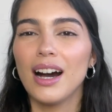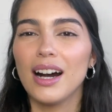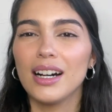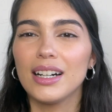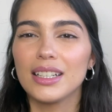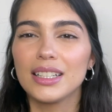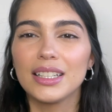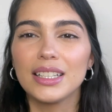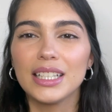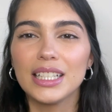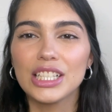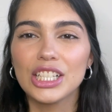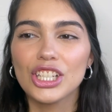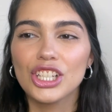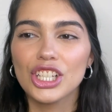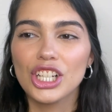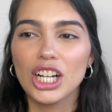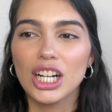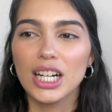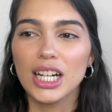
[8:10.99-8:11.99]
a
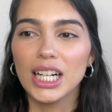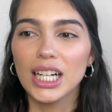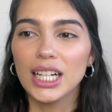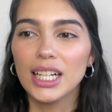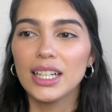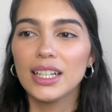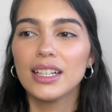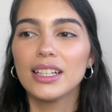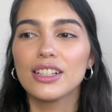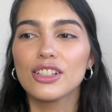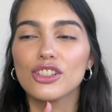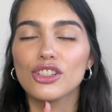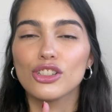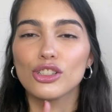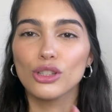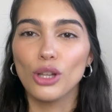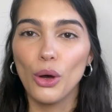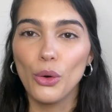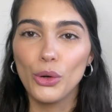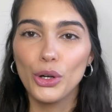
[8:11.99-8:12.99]
Ninja
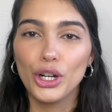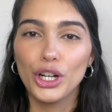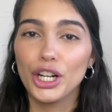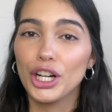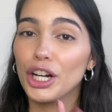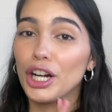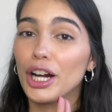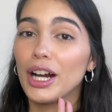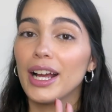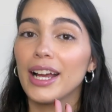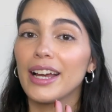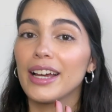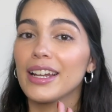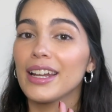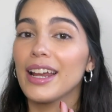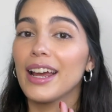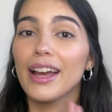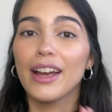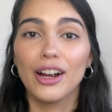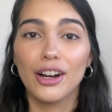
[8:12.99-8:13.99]
slow cooker
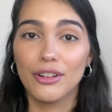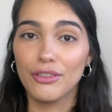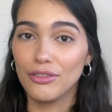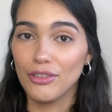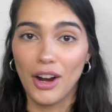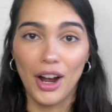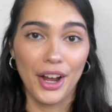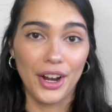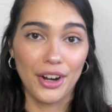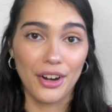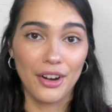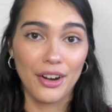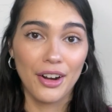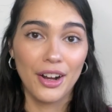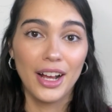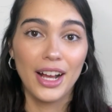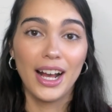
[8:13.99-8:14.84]
and air fryer.